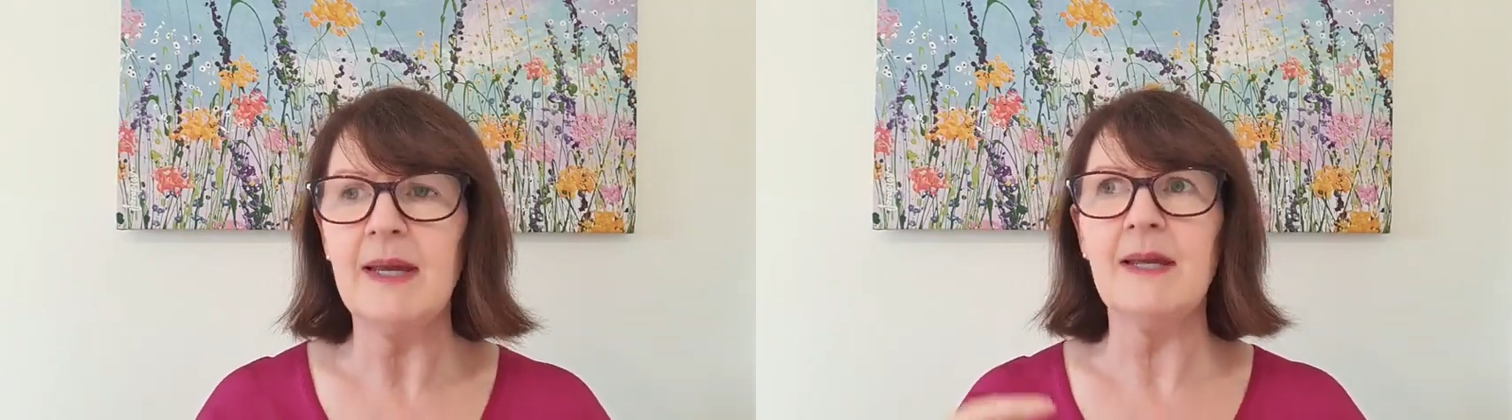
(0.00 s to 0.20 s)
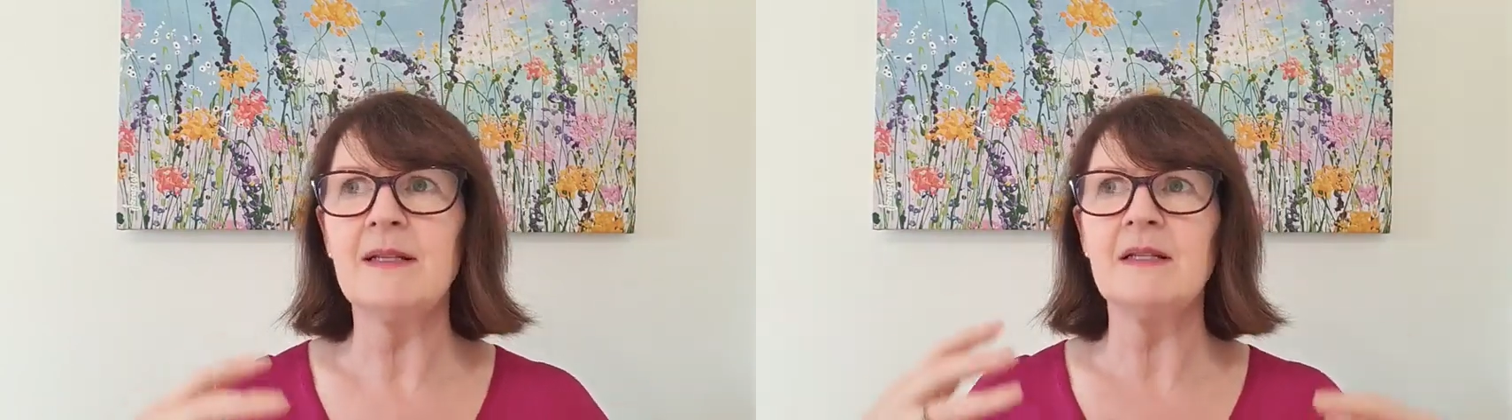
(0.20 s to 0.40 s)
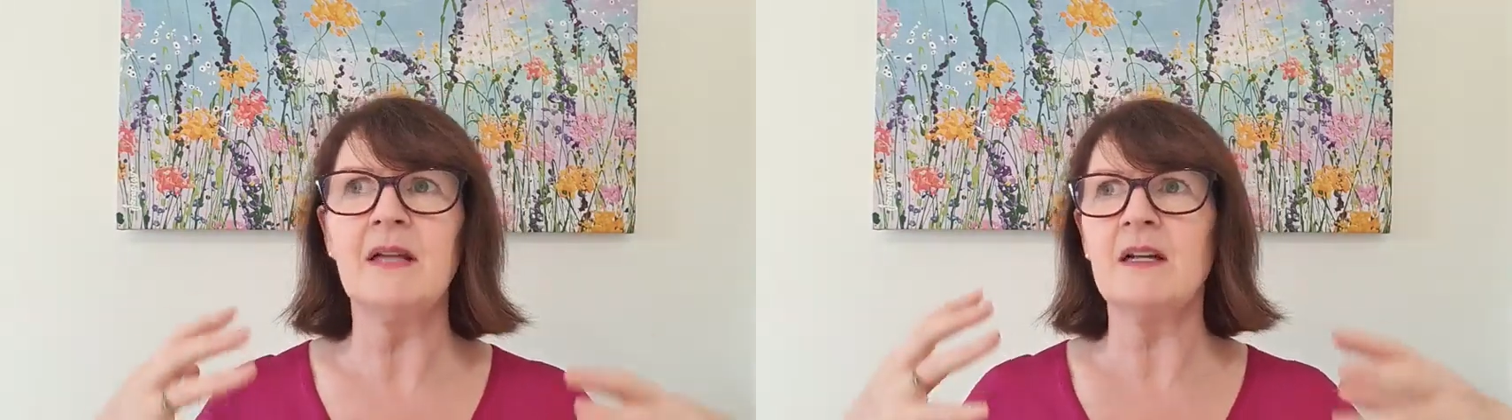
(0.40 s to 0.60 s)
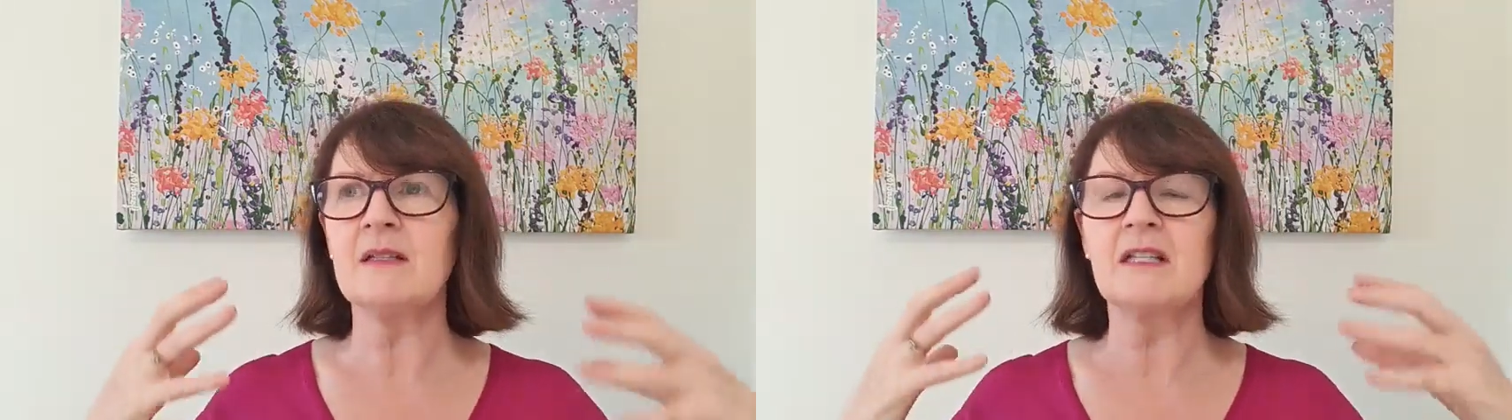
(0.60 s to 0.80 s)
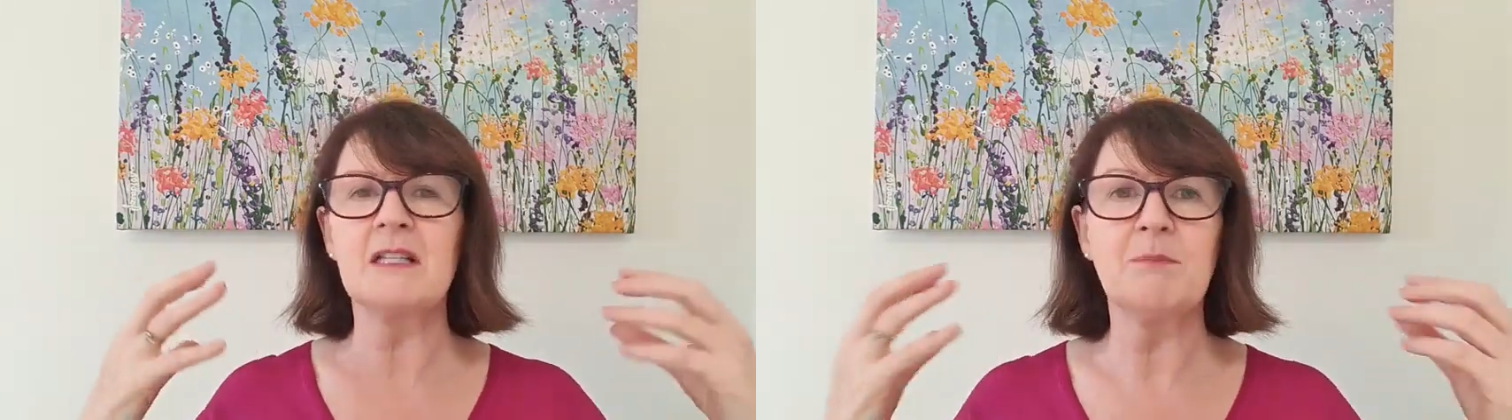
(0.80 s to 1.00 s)
It's not
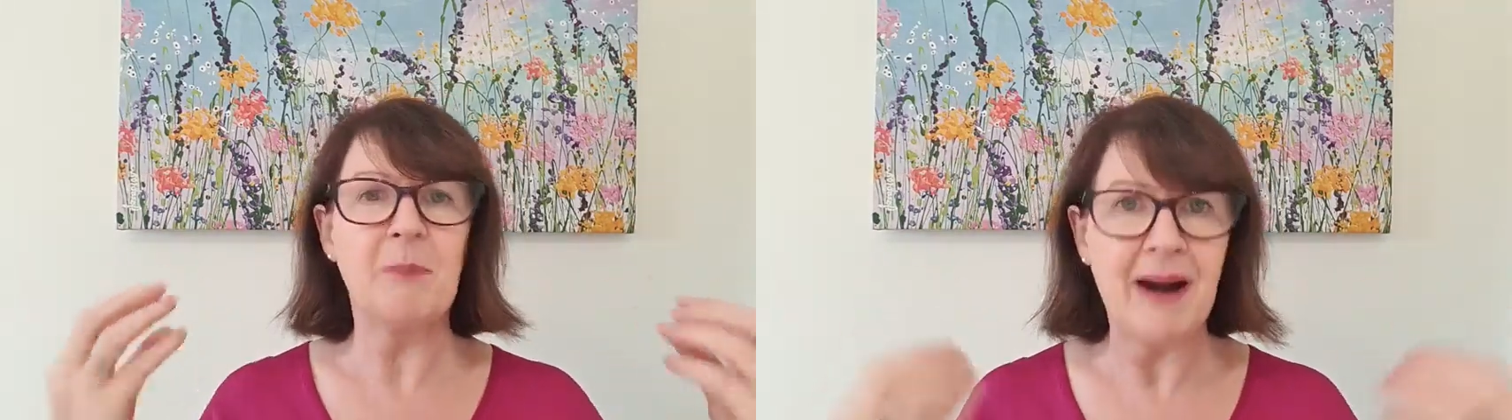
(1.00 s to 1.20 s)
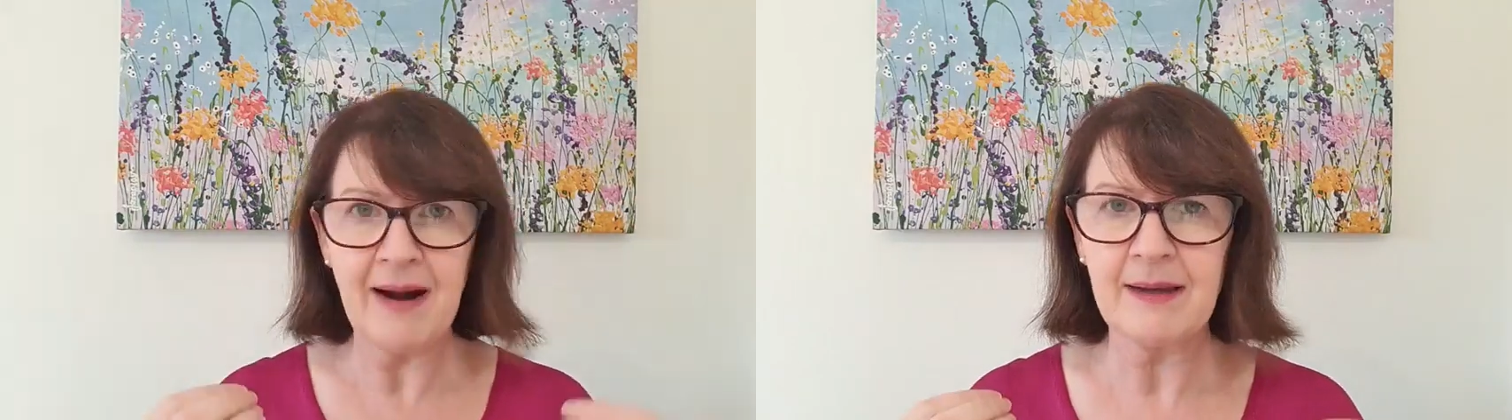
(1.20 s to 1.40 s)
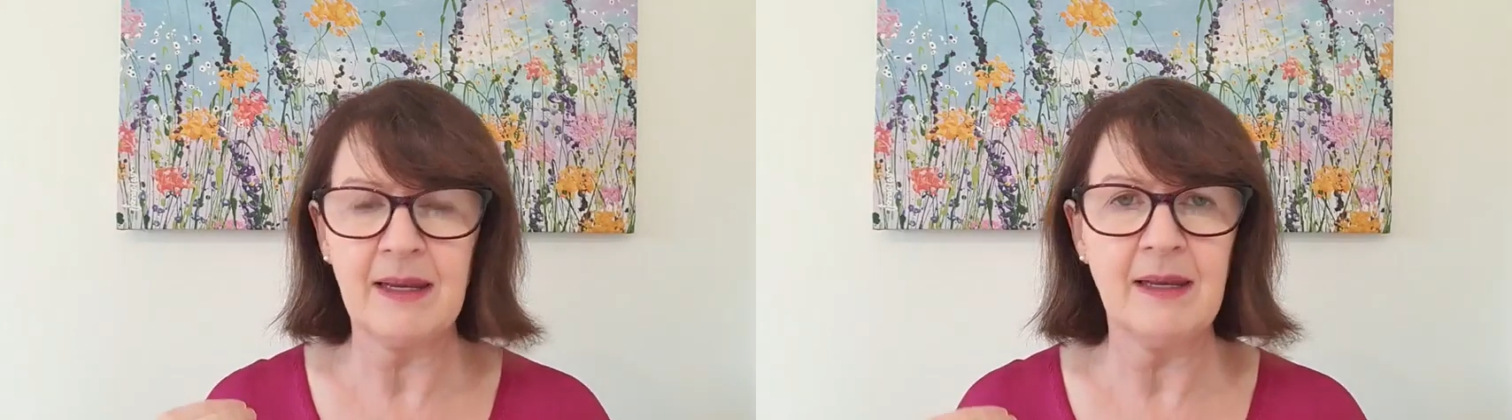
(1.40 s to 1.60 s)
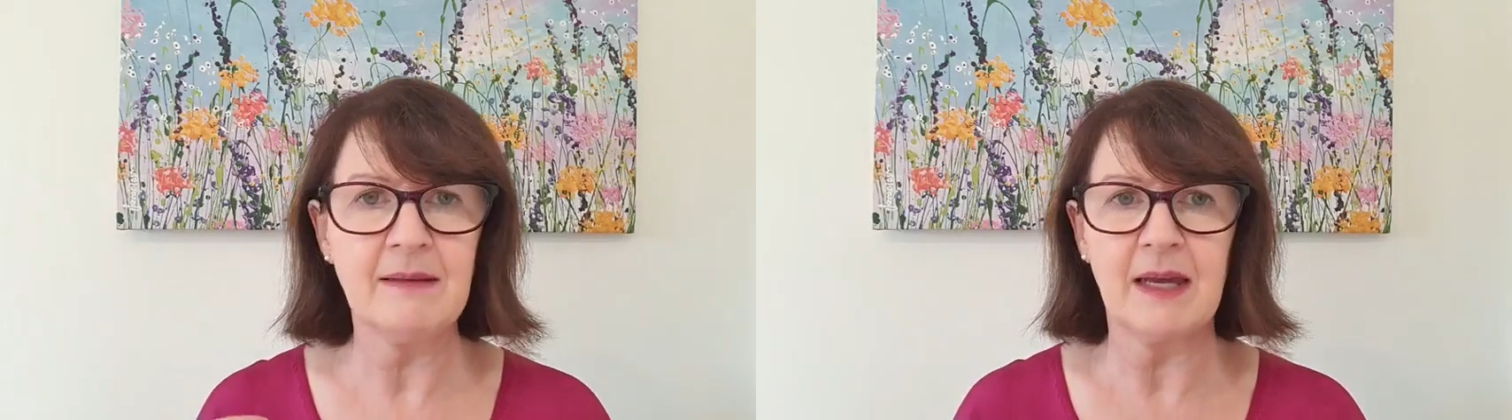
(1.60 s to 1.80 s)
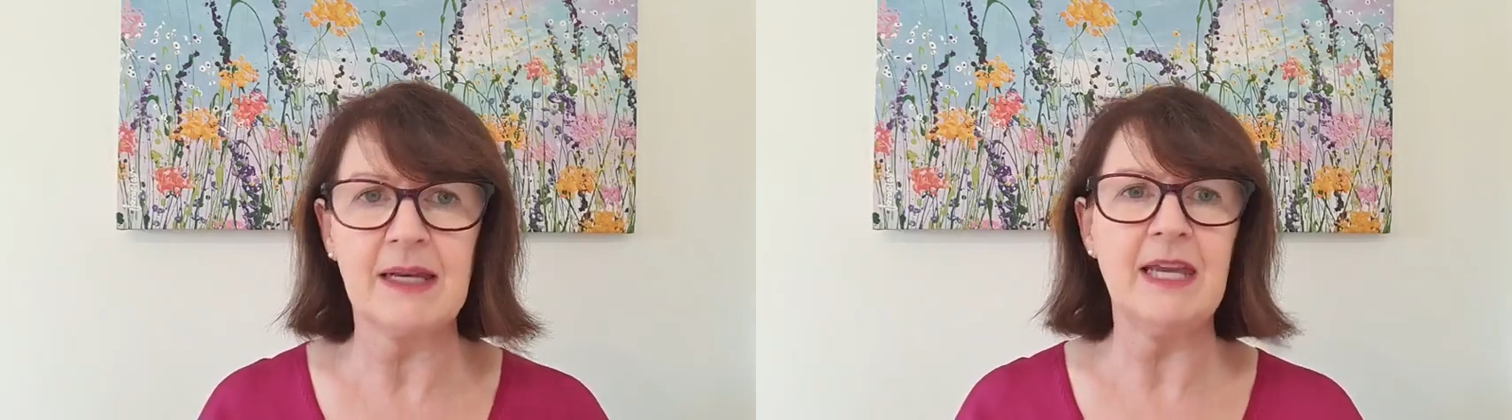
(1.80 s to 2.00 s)
sparking
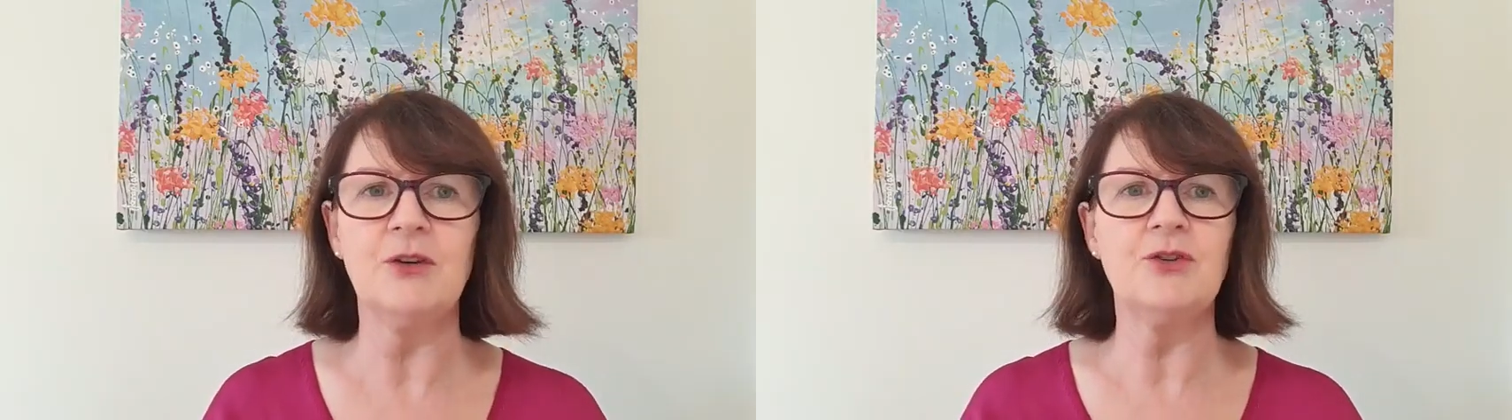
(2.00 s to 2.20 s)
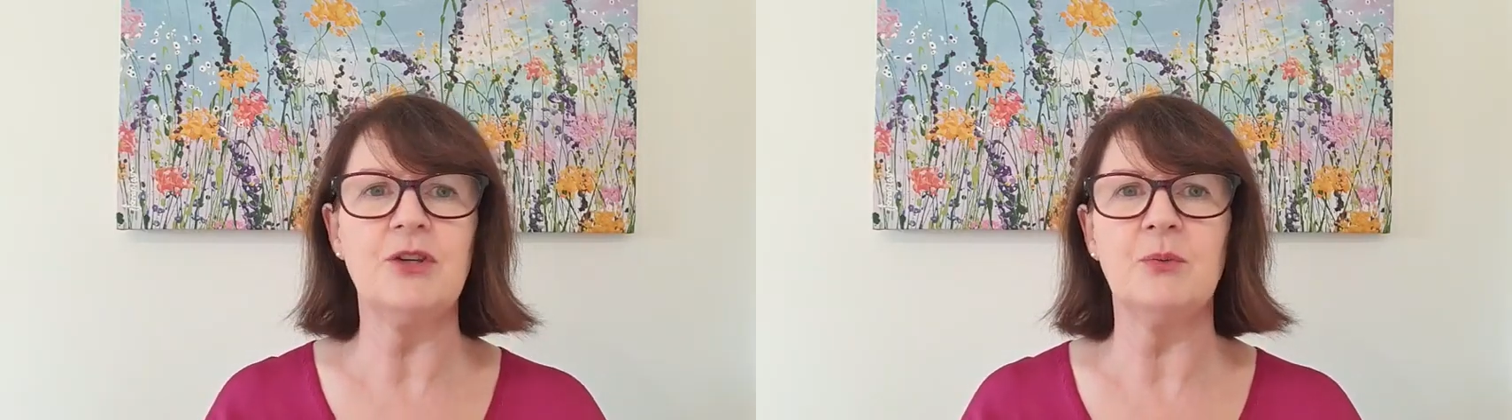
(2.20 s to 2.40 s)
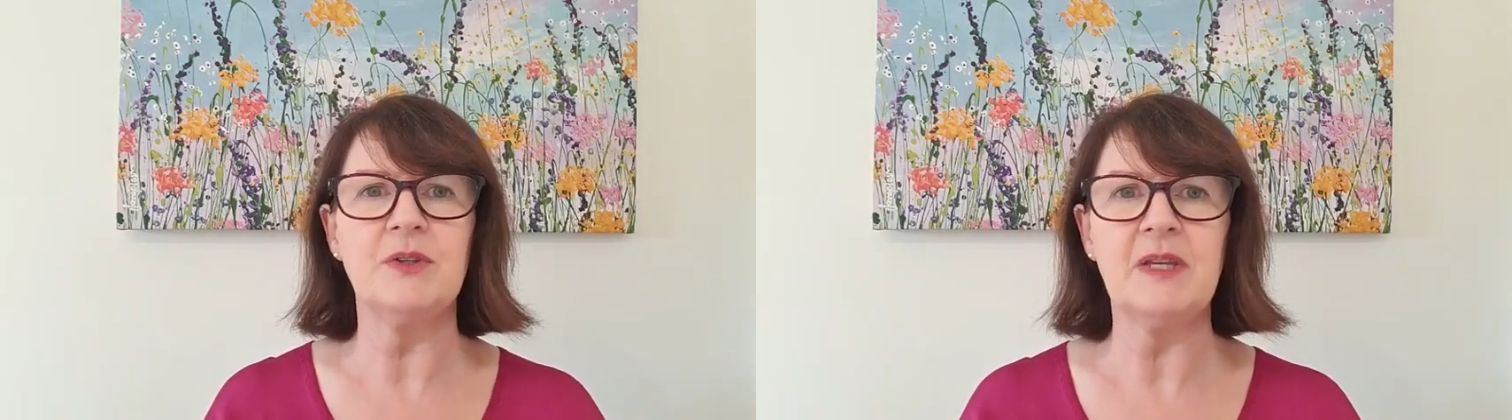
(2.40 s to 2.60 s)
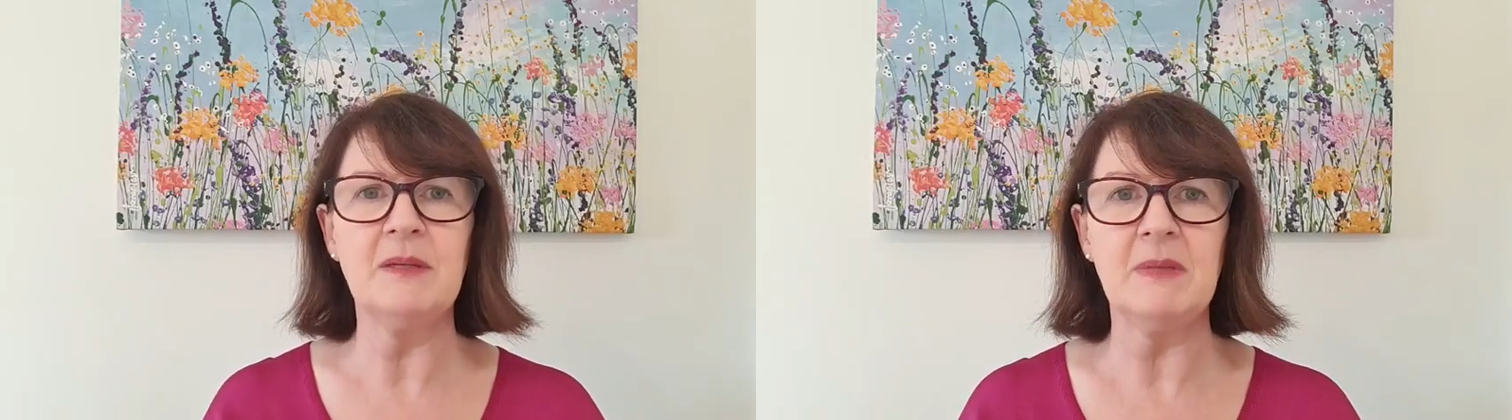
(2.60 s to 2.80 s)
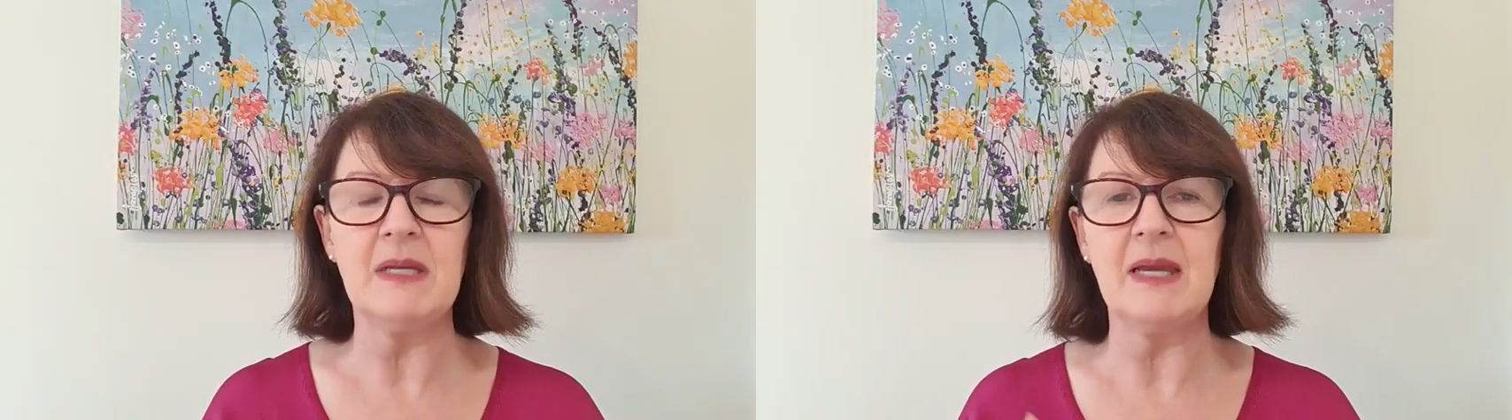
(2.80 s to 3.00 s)
that energy within me.